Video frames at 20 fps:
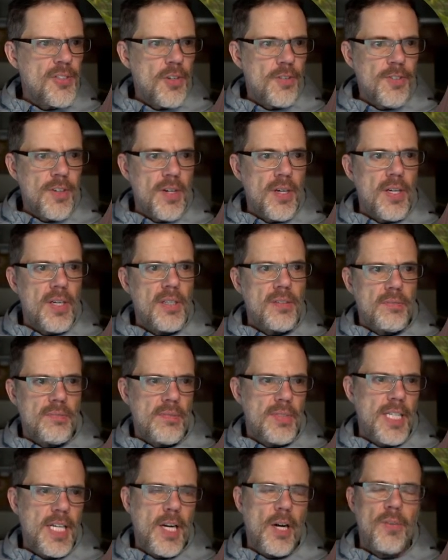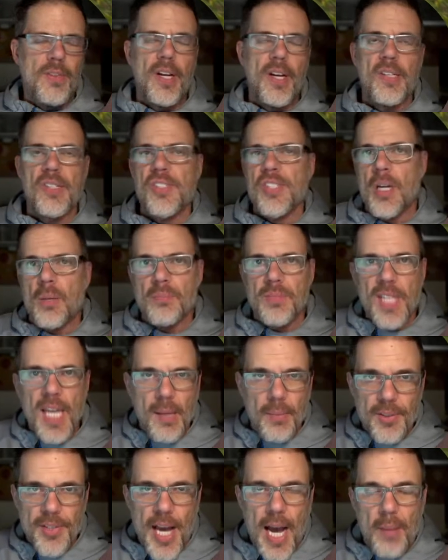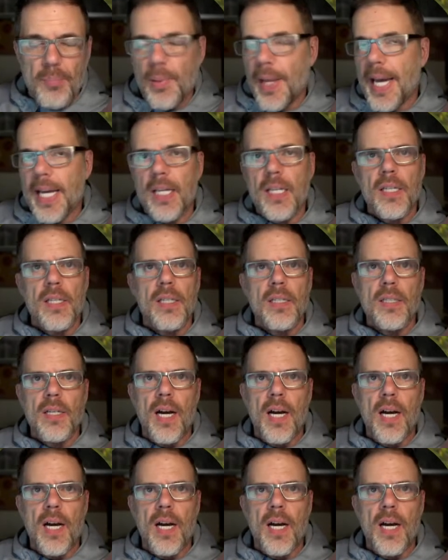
So for, there's some tabletop like